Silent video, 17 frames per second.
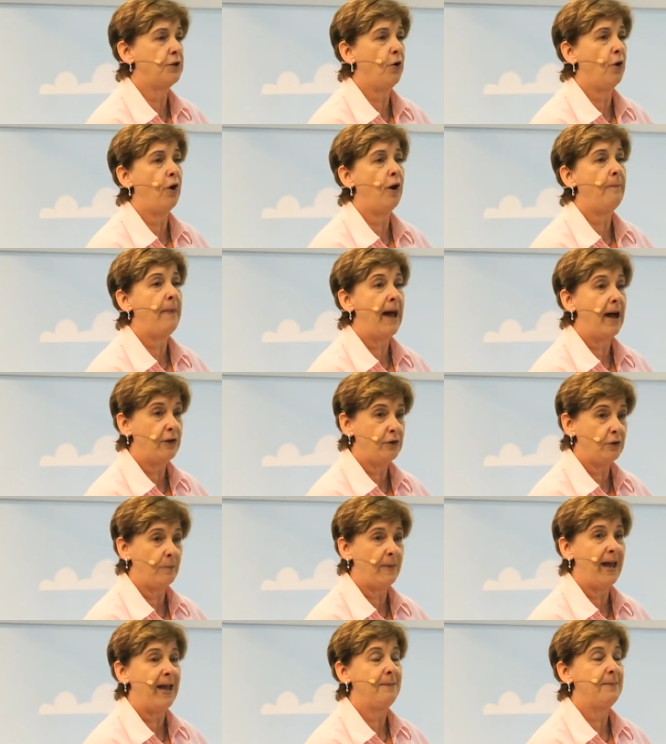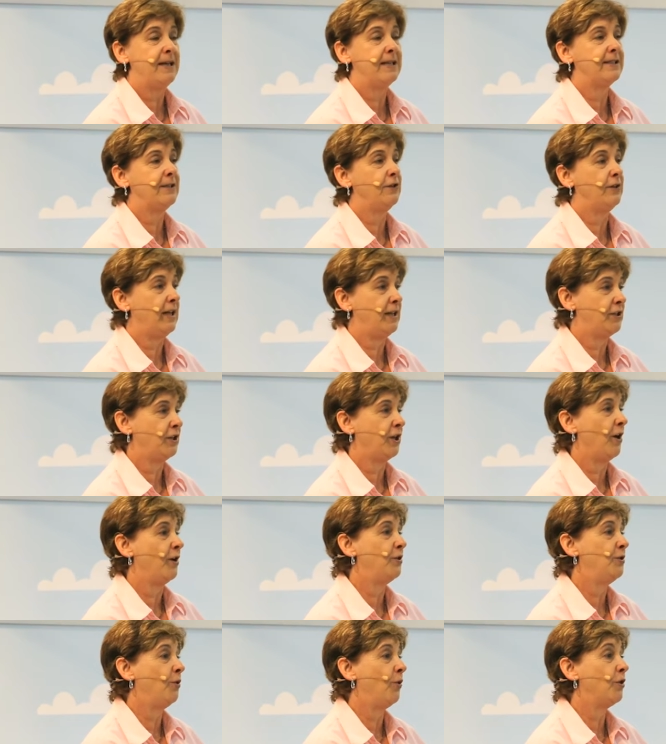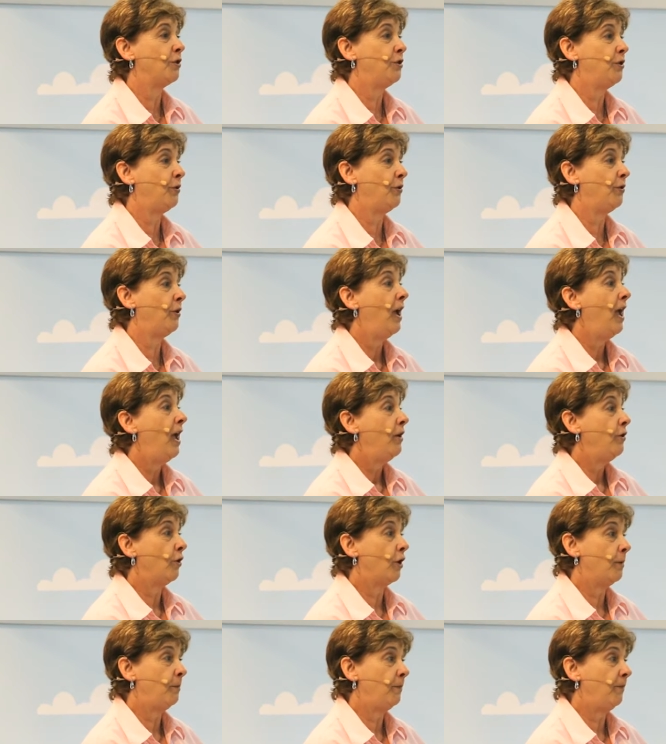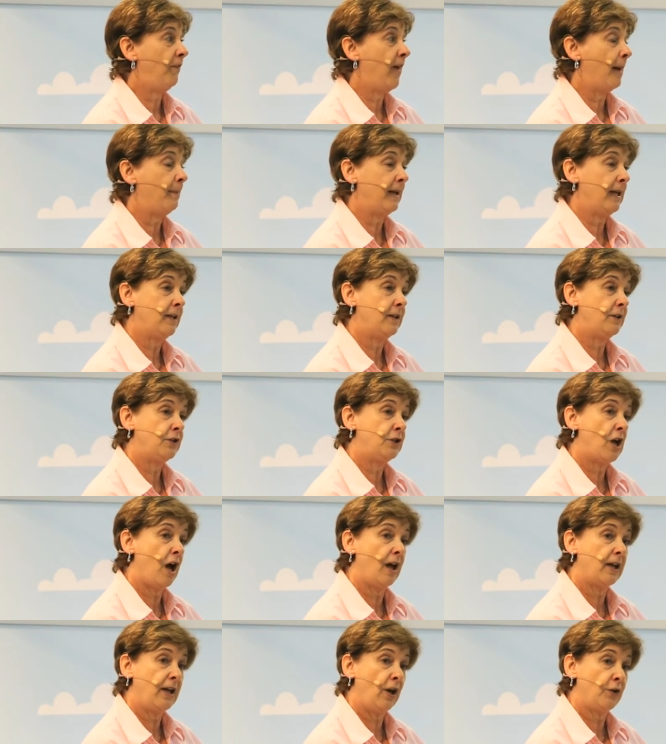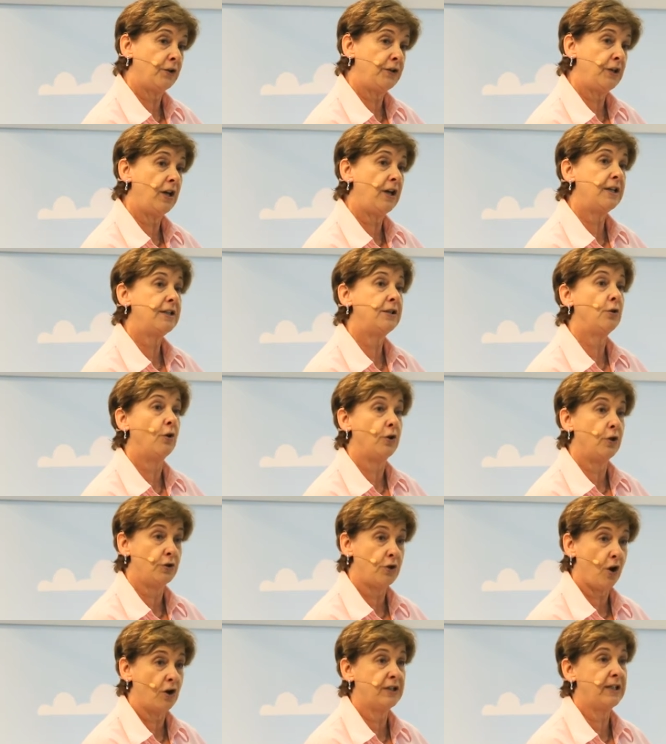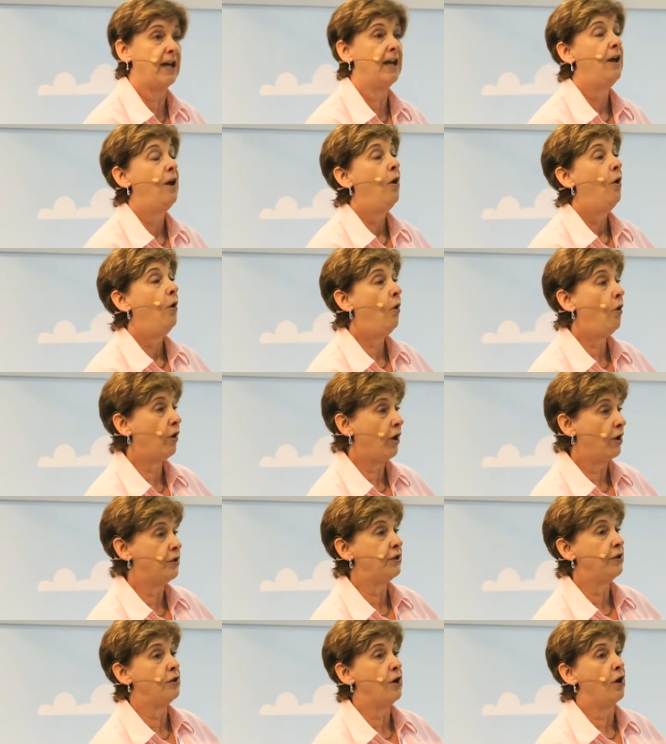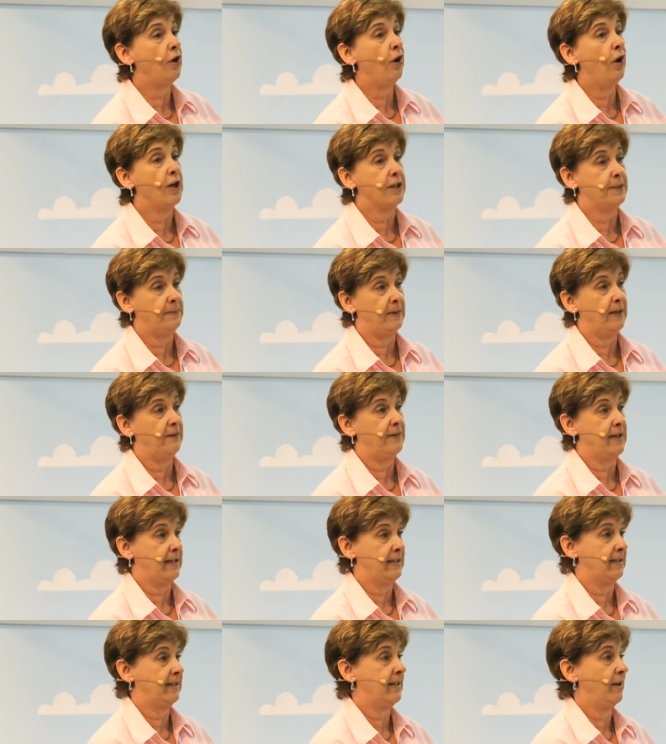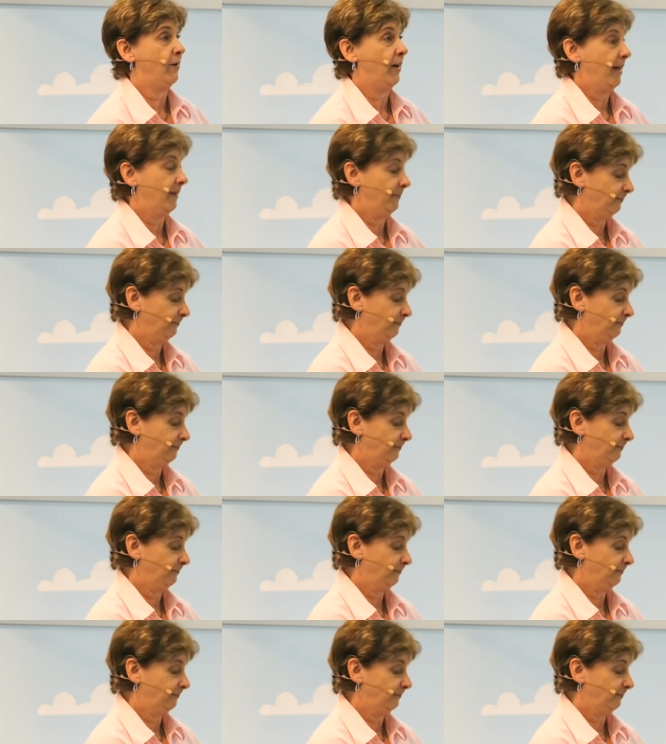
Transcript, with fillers: at all about your babies you need to go and talk to your family child health nurse or your doctor or go to the local hospital if necessary.